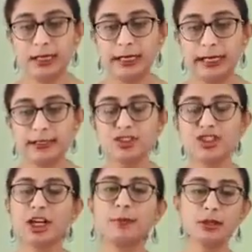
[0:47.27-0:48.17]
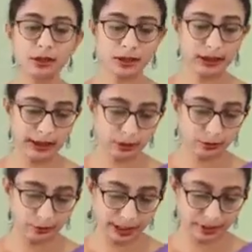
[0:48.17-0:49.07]
In this chapter earlier
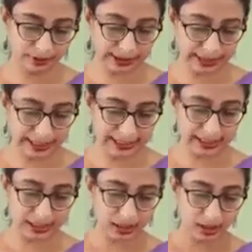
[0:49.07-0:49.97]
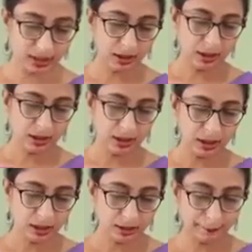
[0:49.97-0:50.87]
we have discussed
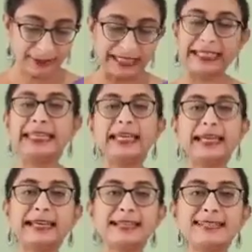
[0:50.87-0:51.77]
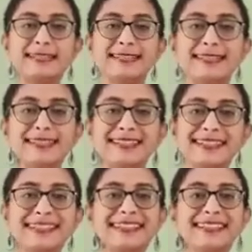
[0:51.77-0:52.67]
pedigree analysis,
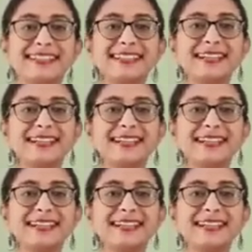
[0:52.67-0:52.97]
isn't it?